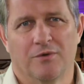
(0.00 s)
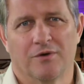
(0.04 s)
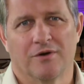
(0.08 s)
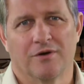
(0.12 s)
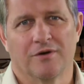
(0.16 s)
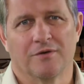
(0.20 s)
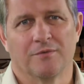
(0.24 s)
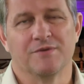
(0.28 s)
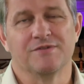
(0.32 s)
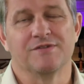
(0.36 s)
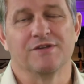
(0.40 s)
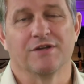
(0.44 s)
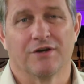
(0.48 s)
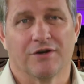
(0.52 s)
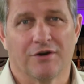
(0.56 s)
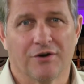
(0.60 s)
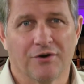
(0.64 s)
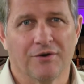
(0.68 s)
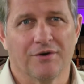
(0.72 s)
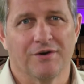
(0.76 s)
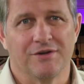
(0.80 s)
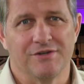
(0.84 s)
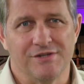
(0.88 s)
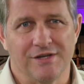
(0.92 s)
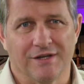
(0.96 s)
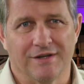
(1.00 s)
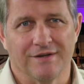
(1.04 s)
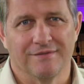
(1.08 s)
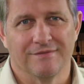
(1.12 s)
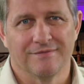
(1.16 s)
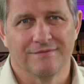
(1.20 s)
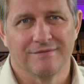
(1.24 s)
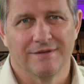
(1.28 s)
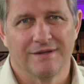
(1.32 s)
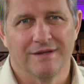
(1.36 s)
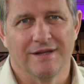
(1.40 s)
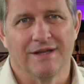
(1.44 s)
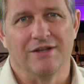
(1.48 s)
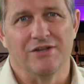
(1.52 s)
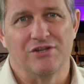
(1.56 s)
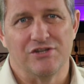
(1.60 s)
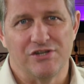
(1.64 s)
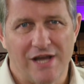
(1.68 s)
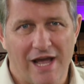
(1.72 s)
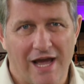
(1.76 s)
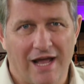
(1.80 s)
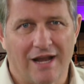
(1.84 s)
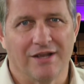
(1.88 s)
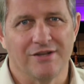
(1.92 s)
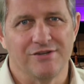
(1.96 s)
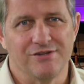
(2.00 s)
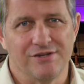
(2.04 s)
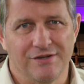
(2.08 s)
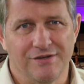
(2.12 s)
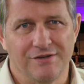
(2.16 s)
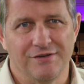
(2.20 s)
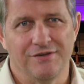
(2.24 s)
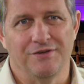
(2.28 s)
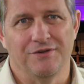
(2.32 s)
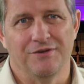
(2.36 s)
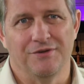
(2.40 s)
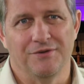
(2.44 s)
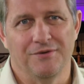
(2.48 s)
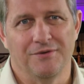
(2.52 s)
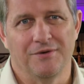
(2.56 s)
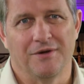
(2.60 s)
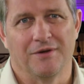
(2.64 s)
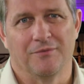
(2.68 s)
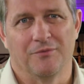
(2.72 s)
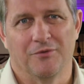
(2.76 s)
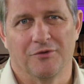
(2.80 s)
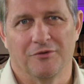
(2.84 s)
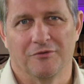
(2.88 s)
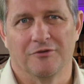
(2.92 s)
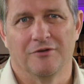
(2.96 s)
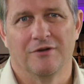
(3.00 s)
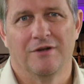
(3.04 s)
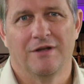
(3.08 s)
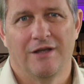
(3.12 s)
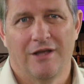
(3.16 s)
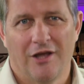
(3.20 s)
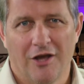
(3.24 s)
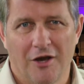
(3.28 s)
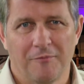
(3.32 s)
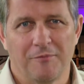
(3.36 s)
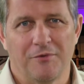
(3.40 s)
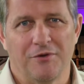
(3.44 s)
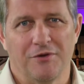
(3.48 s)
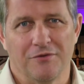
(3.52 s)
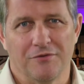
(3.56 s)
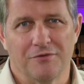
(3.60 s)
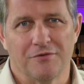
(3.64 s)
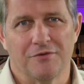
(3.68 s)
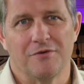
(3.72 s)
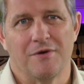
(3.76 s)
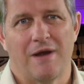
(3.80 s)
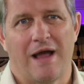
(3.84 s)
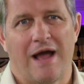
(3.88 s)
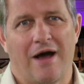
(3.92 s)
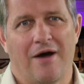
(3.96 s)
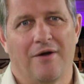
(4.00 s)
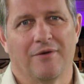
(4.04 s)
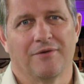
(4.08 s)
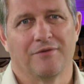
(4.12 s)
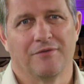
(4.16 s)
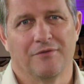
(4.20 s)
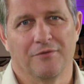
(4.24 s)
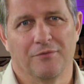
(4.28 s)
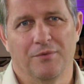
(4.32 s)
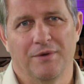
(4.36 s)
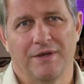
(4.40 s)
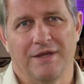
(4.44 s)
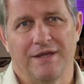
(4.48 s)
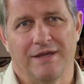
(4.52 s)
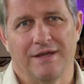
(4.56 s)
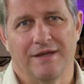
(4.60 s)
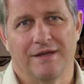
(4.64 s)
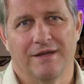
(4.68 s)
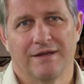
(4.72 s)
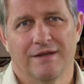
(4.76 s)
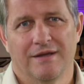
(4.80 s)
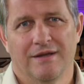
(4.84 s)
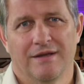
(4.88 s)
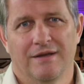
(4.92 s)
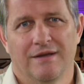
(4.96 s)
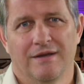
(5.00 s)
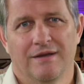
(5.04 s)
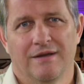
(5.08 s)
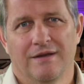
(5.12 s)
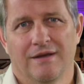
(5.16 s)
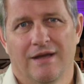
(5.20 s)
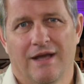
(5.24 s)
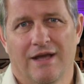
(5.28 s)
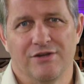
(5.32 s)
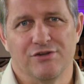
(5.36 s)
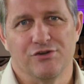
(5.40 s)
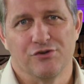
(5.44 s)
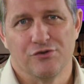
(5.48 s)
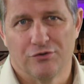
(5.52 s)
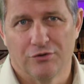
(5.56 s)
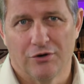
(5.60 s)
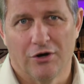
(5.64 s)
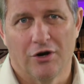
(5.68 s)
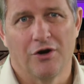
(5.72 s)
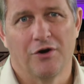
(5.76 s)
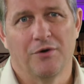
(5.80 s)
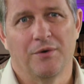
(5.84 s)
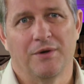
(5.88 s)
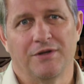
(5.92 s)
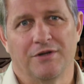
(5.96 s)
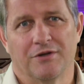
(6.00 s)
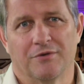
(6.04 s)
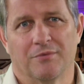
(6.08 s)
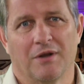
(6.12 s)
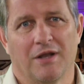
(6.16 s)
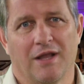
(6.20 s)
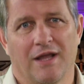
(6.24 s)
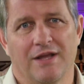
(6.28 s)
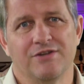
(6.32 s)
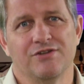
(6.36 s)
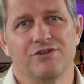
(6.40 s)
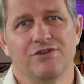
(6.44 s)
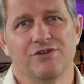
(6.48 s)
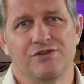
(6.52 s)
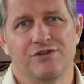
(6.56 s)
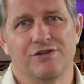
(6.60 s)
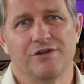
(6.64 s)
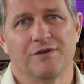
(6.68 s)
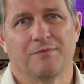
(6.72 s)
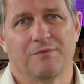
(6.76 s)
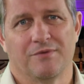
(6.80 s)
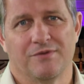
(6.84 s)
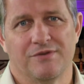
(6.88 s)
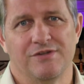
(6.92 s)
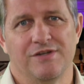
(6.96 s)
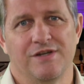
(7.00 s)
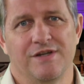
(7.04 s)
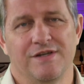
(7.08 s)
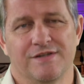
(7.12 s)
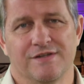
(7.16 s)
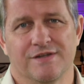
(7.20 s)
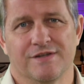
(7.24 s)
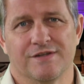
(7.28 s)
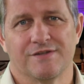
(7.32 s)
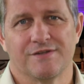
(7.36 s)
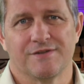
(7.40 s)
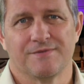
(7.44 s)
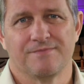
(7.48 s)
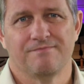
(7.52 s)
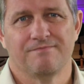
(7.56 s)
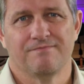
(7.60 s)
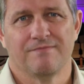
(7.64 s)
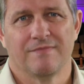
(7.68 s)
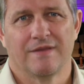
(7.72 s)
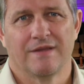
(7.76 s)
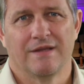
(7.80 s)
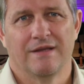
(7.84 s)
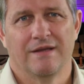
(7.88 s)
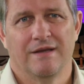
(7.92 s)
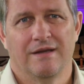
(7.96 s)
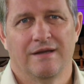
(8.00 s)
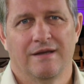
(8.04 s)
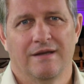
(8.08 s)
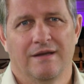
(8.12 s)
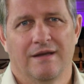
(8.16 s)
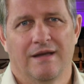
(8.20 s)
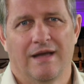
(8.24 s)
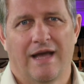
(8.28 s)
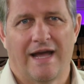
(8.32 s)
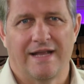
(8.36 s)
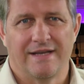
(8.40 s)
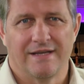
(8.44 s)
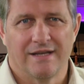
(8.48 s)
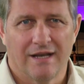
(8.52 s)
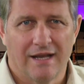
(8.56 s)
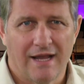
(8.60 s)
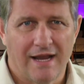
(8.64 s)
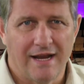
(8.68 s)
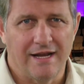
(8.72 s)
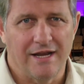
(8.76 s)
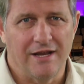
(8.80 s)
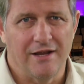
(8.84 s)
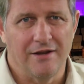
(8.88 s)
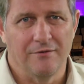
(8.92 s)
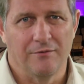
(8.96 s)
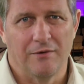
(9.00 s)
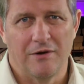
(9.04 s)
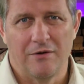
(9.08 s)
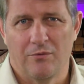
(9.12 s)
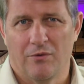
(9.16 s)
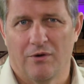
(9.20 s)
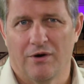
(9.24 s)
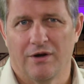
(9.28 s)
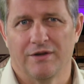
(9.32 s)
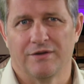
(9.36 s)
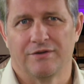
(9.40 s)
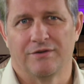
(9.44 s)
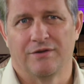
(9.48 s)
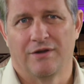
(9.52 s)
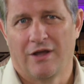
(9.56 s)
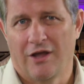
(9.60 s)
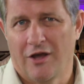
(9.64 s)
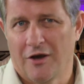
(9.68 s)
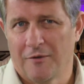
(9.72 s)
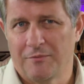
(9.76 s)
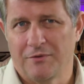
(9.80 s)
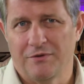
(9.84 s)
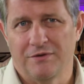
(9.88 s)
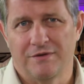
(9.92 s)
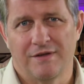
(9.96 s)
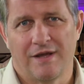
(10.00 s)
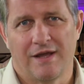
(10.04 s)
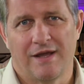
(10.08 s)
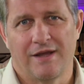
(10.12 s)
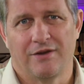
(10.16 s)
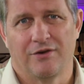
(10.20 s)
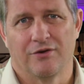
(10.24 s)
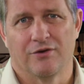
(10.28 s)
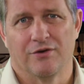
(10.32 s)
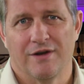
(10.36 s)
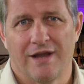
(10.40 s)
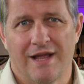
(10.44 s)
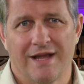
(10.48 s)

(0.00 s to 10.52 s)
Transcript: Word was encouraging and challenging to you and will help you throughout the week as you grow in your relationship with Jesus. At Delaney, we want to help you take your